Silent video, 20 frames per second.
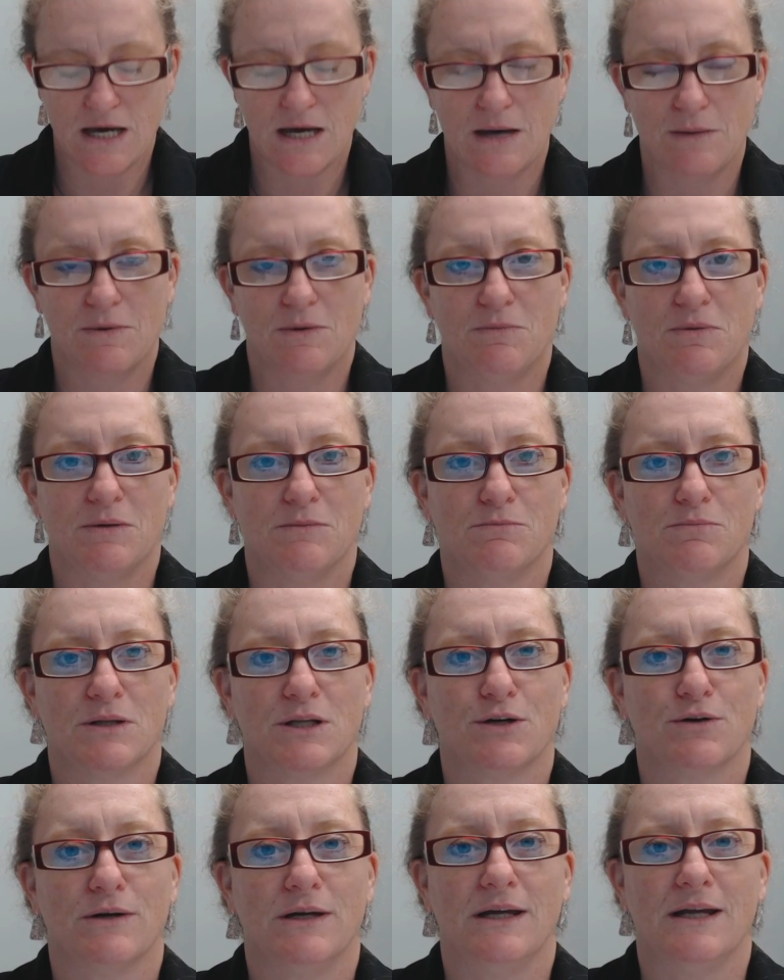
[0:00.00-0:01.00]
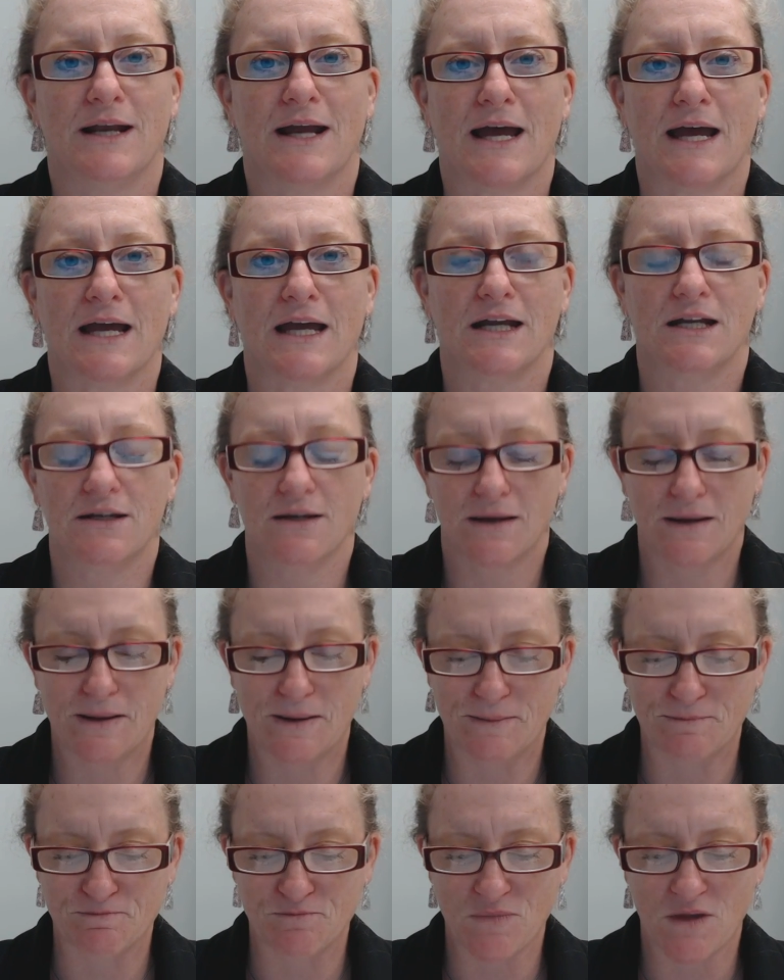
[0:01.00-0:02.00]
I'm a bit bleary-eyed.
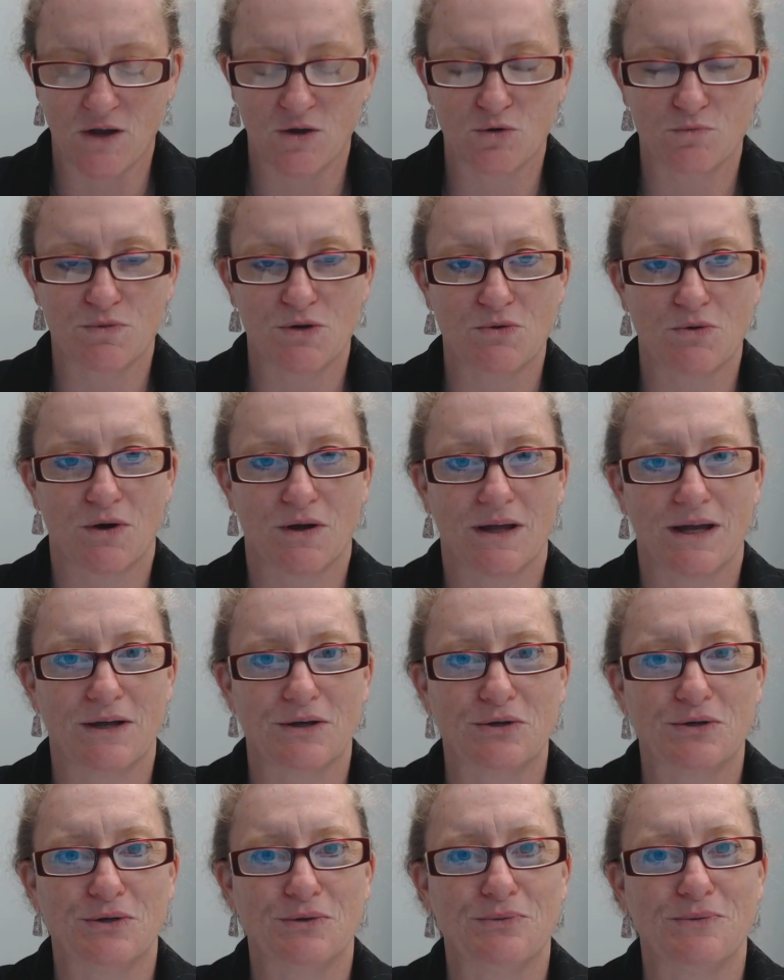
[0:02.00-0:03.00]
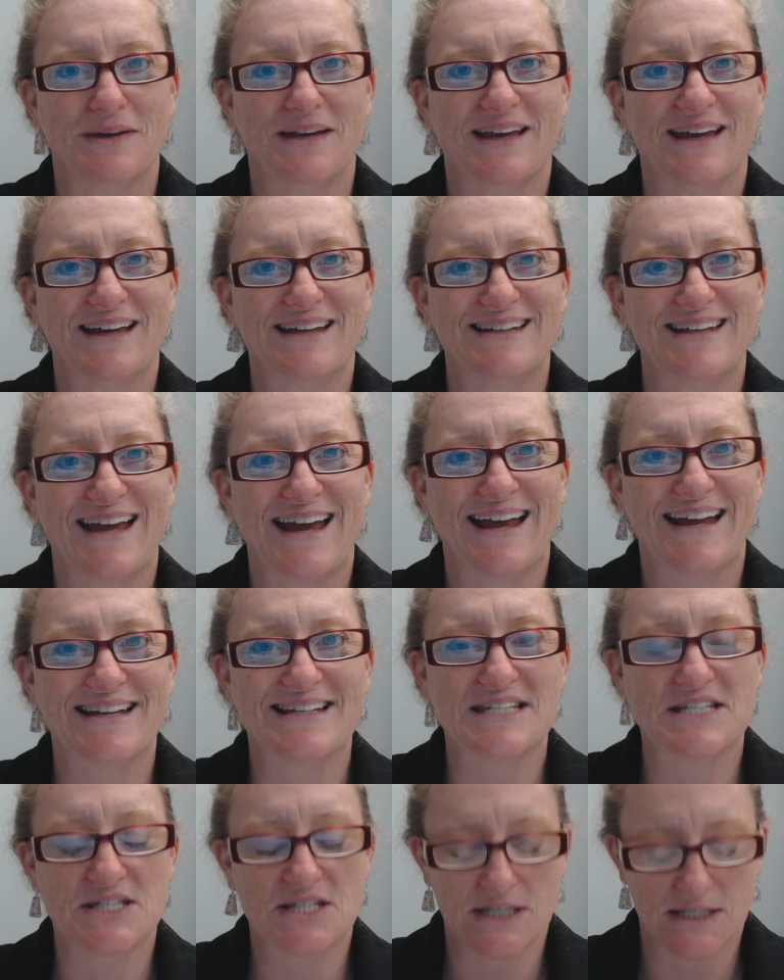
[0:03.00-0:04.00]
I hope you all had a good weekend,
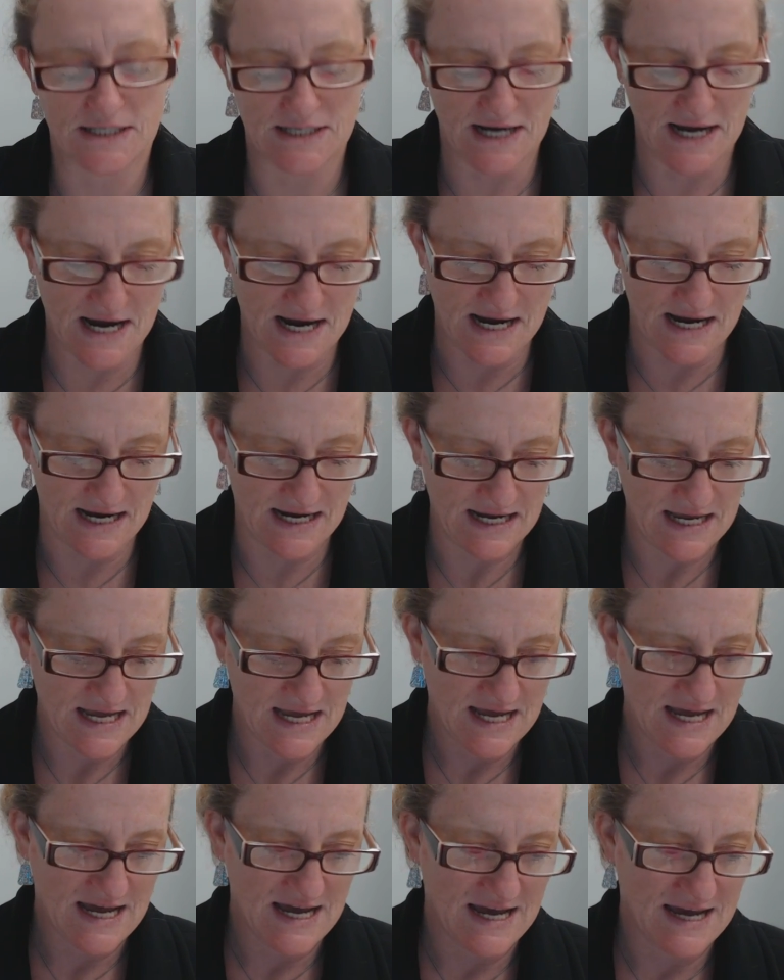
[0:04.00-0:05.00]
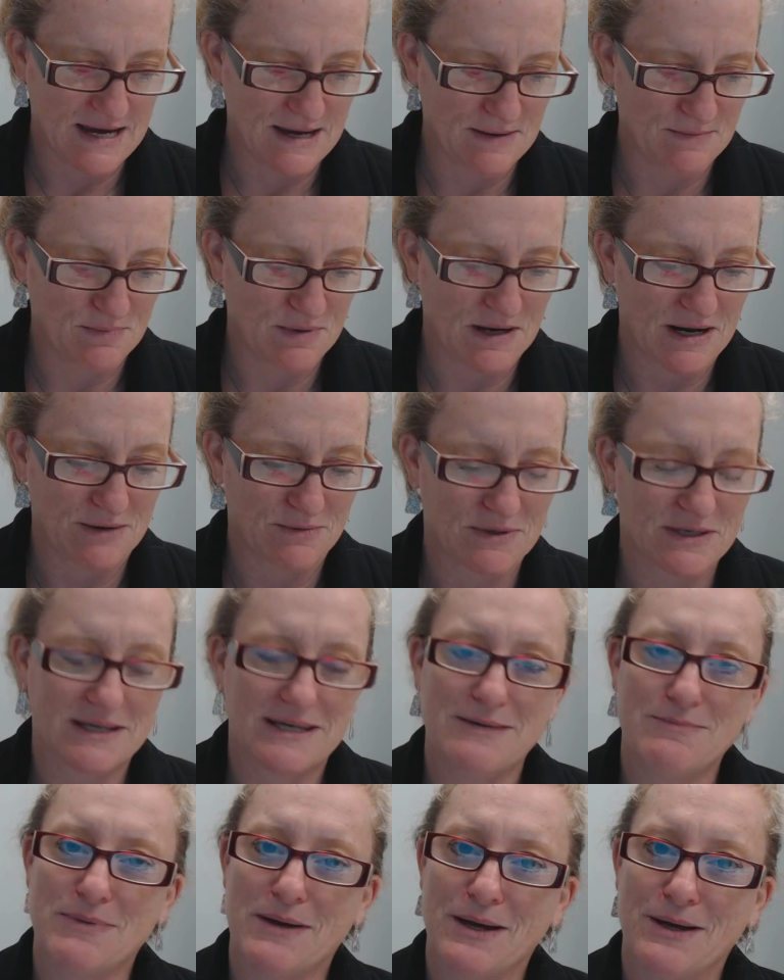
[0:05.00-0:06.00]
as did I. But I want to
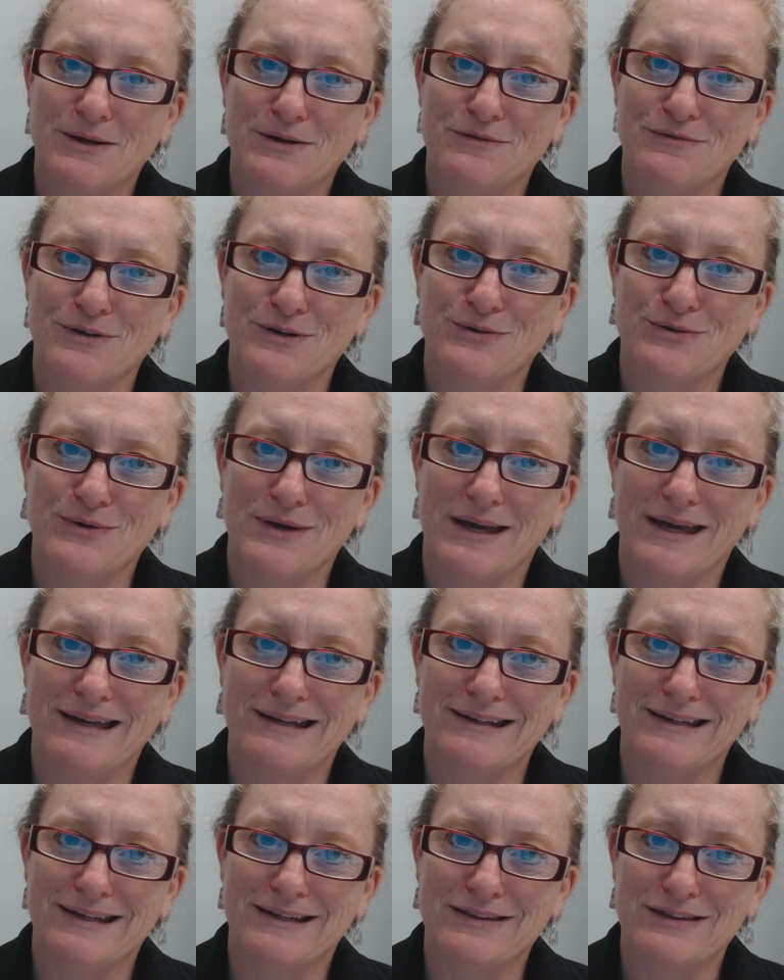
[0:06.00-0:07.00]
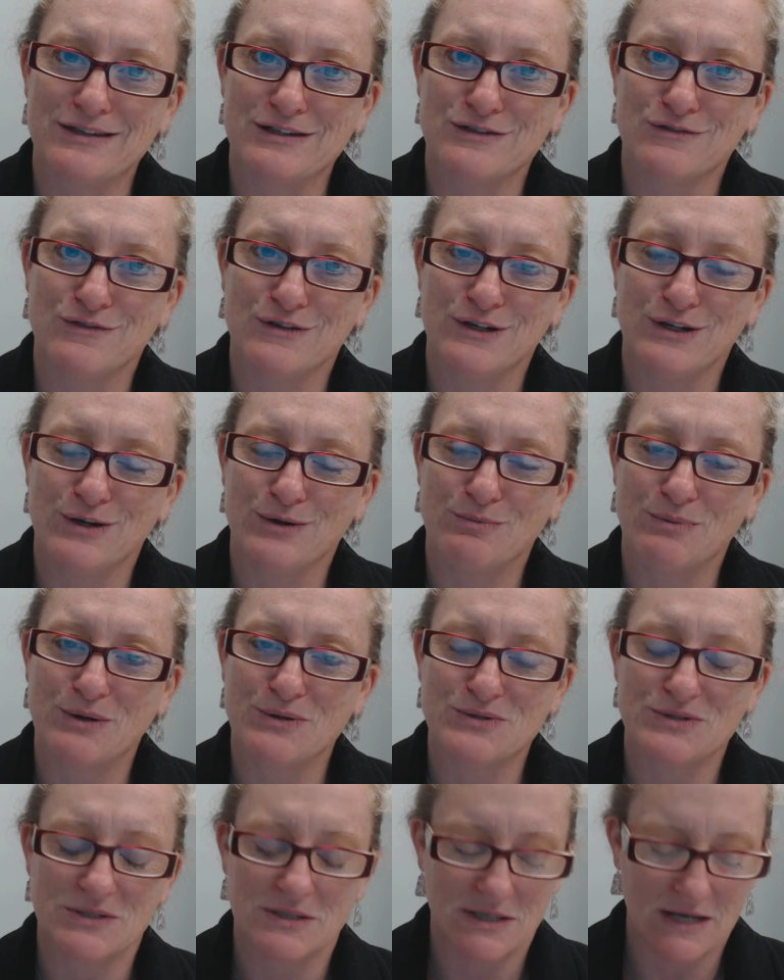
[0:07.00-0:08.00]
keep ahead of you and get this video
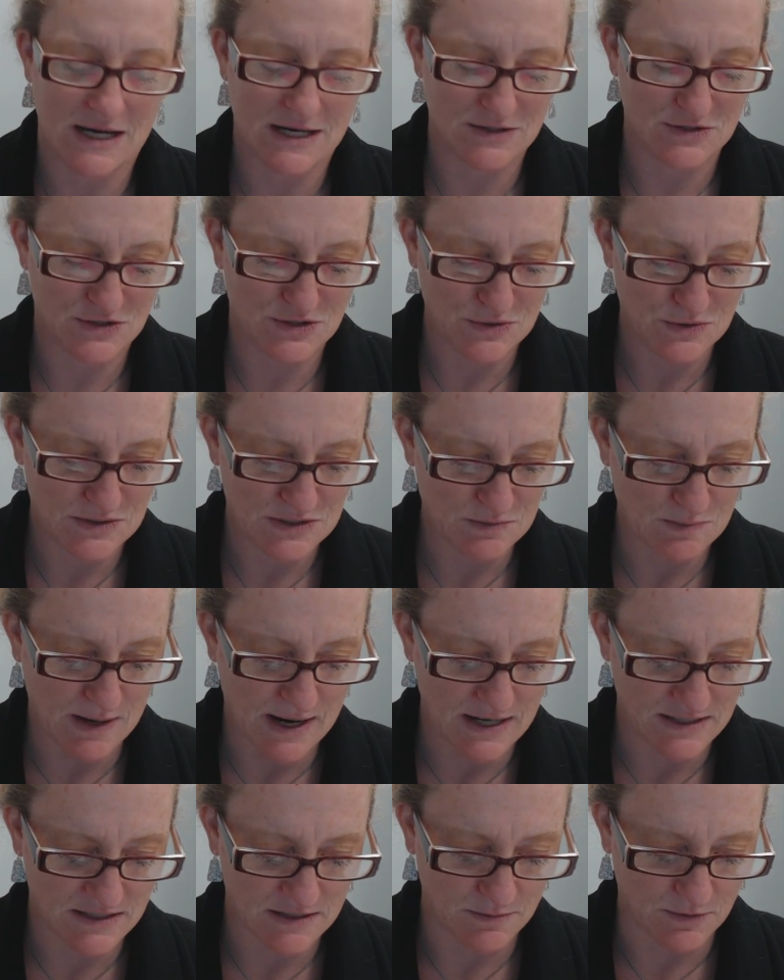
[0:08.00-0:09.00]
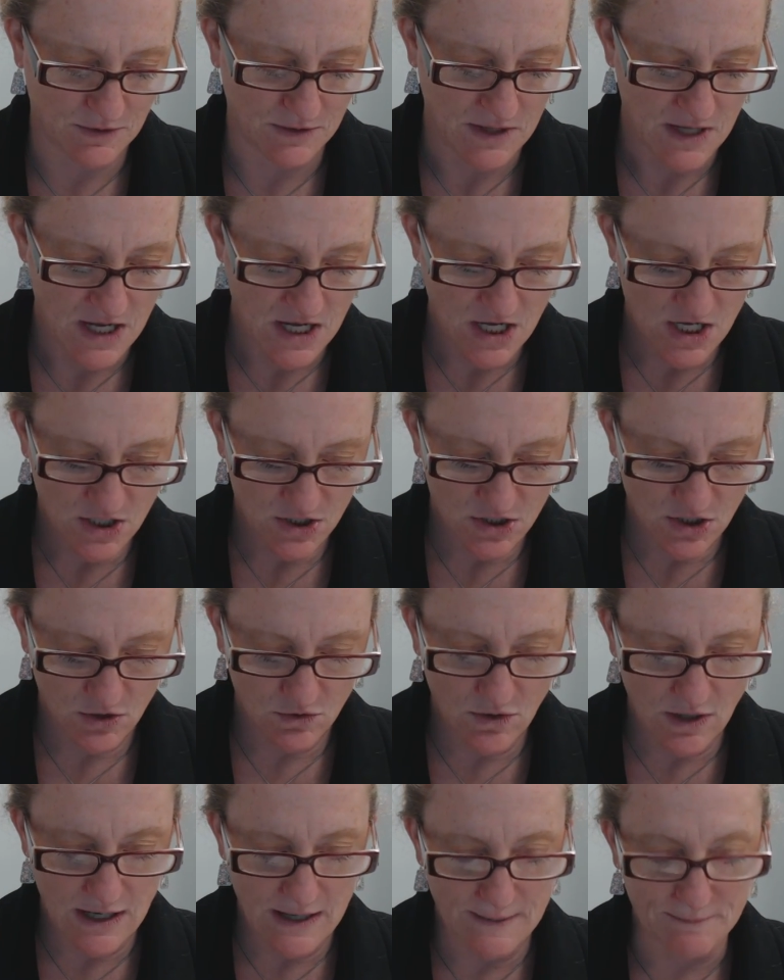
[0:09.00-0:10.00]
posted as soon as possible.
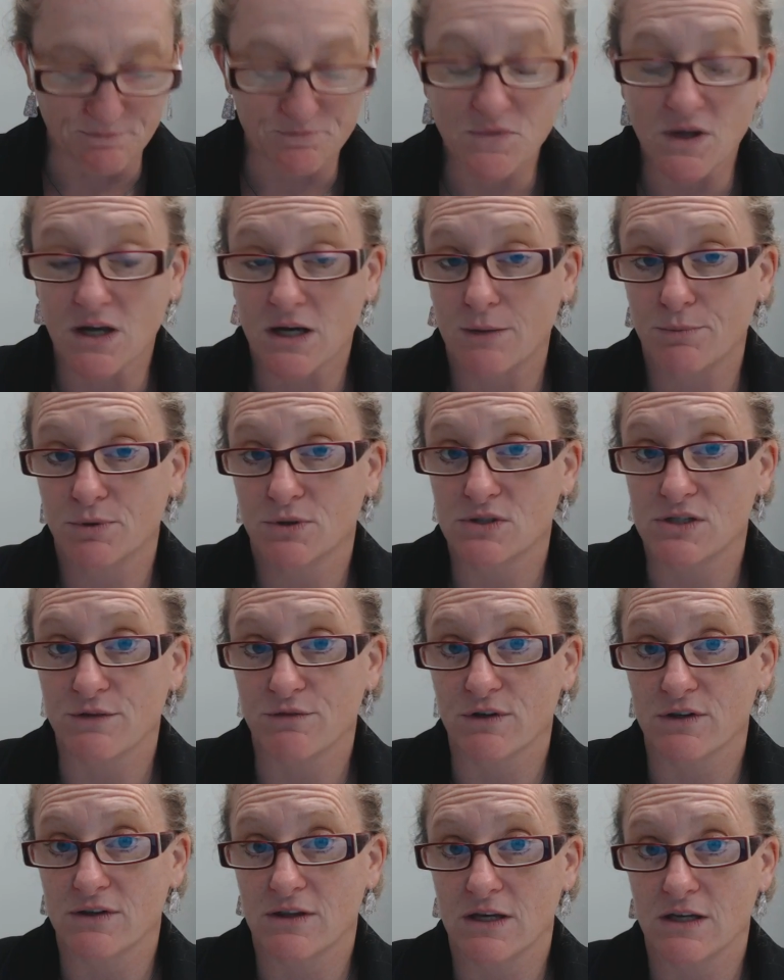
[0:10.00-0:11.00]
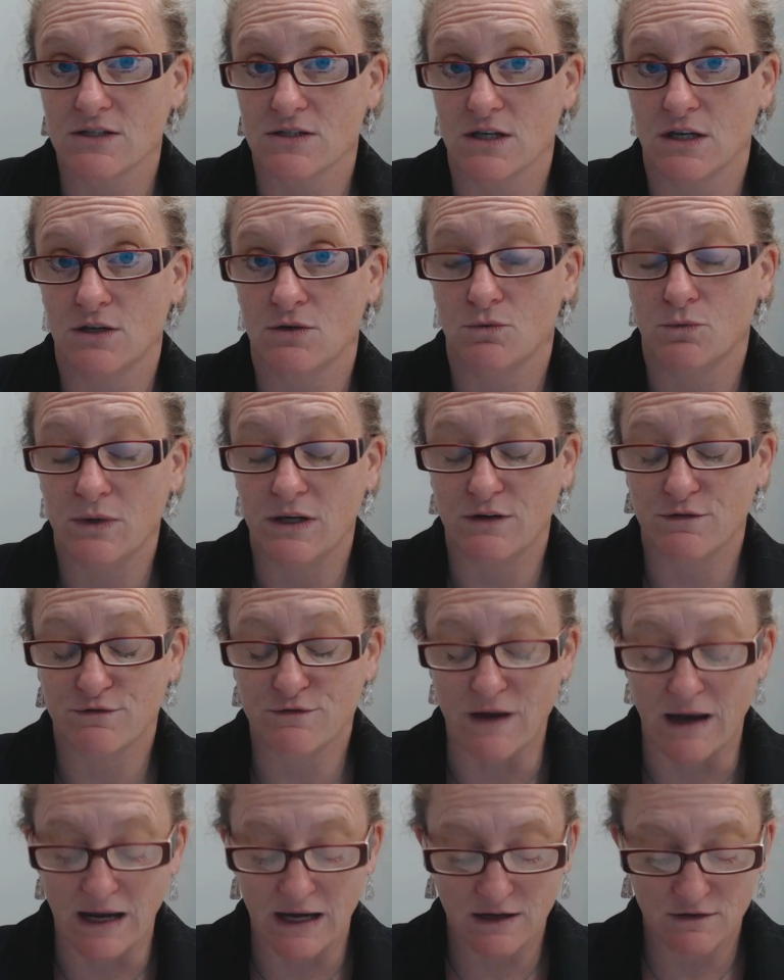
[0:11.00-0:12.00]
So a couple of different things in week
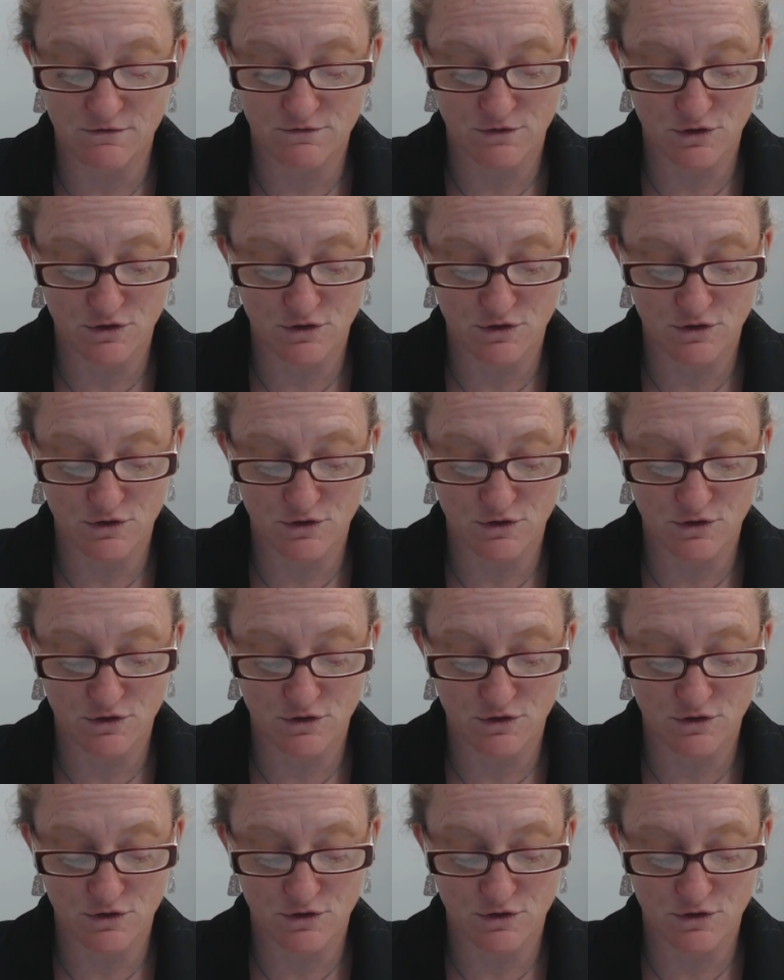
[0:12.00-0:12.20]
5.